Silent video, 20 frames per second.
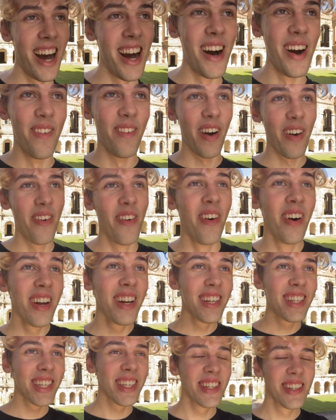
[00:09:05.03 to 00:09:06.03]
Um, I
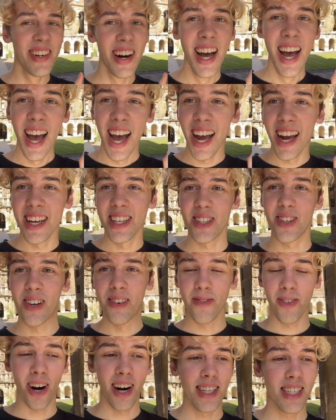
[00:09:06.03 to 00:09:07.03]
wanna do a history
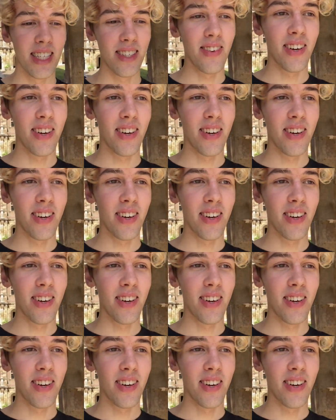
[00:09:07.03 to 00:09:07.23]
and varieties